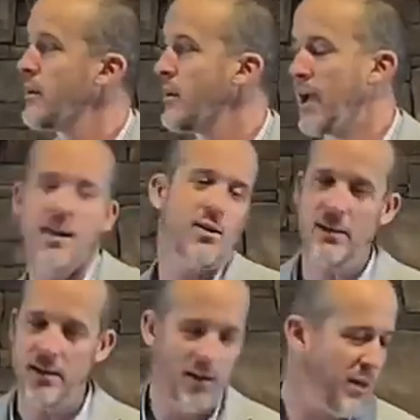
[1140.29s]
I care a
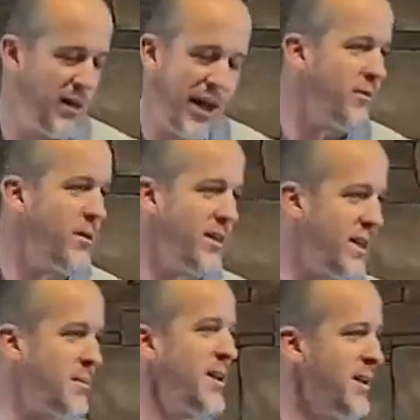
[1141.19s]
little, but not really. I
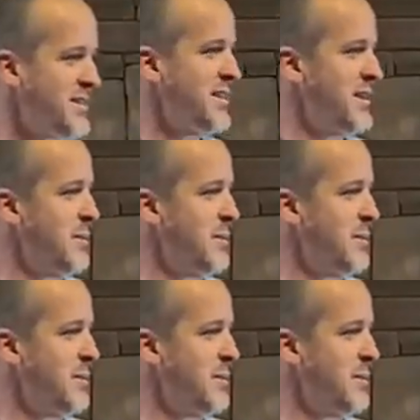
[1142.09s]
mean, you know, it's a little